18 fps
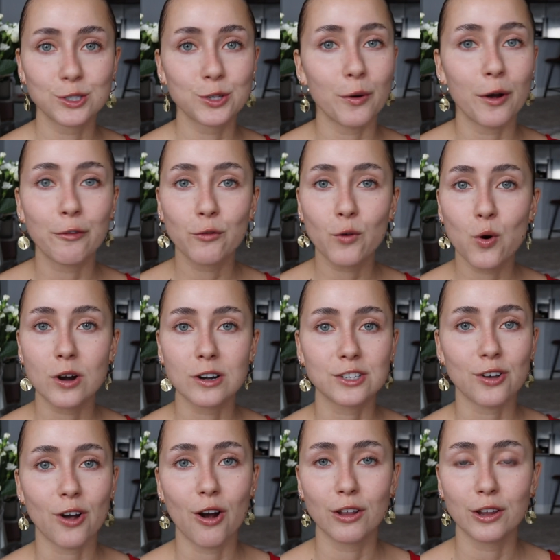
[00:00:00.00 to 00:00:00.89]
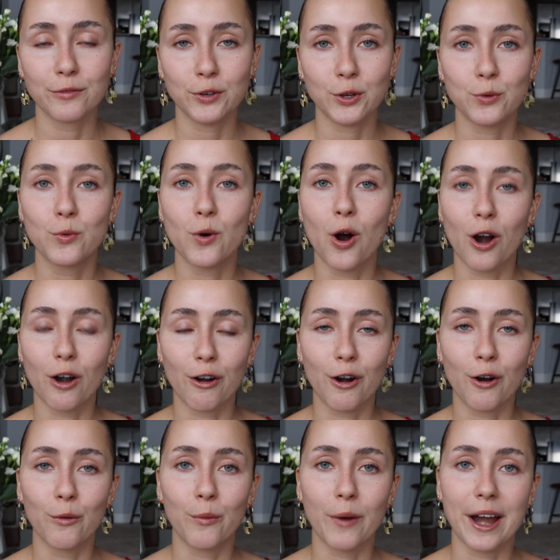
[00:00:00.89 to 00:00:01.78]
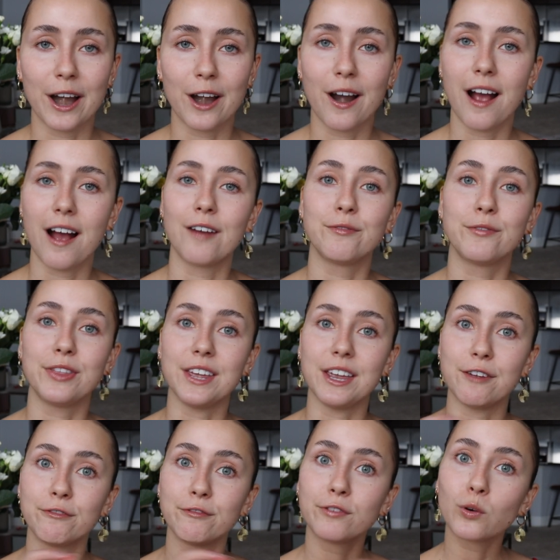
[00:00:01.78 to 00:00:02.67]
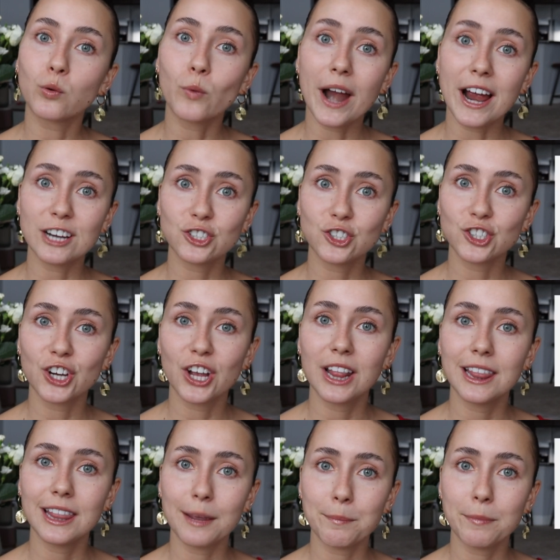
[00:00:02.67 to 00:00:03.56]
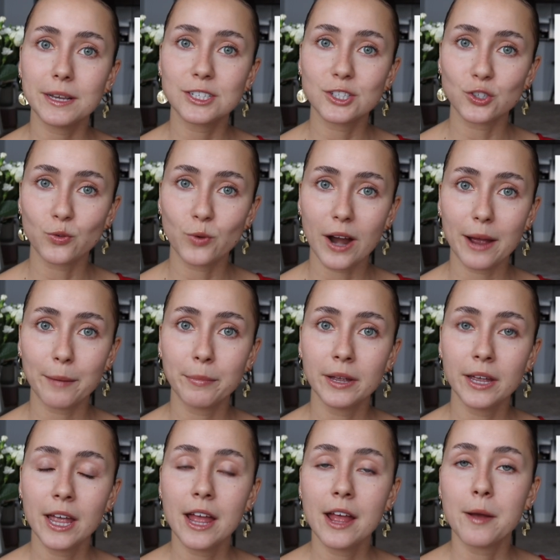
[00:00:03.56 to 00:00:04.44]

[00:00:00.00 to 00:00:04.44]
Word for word: So of course all of you are aware of the Fresh lip scrub,